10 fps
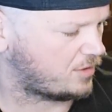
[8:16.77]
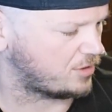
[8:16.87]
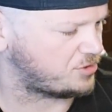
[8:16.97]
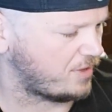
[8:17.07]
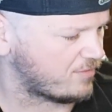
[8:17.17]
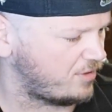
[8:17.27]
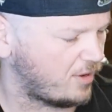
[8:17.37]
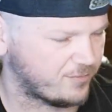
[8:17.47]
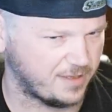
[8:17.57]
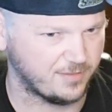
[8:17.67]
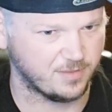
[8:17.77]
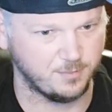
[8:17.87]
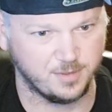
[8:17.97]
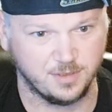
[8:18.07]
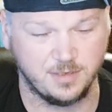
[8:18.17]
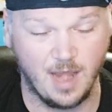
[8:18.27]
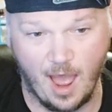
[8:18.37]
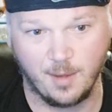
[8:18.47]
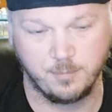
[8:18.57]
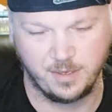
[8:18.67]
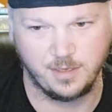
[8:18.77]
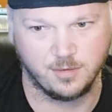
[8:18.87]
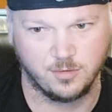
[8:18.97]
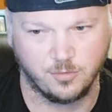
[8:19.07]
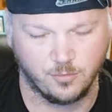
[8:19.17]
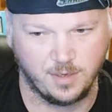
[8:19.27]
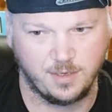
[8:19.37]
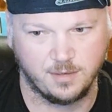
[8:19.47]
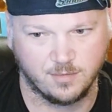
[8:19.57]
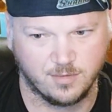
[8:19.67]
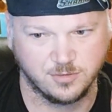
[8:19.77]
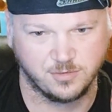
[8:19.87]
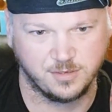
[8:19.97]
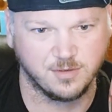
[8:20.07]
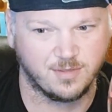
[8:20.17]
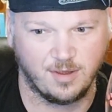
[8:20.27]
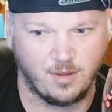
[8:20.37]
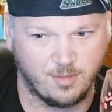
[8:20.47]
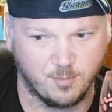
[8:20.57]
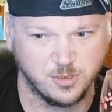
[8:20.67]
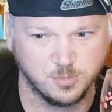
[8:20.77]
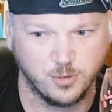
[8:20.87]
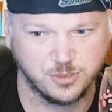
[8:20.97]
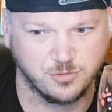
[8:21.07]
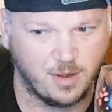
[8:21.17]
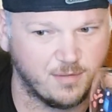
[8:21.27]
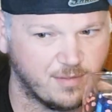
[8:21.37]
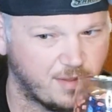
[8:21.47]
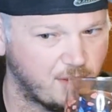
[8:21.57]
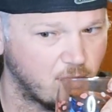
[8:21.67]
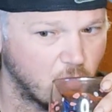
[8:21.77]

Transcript: cook just enough to get them to not be green. Essentially, just get as much moisture out as it can.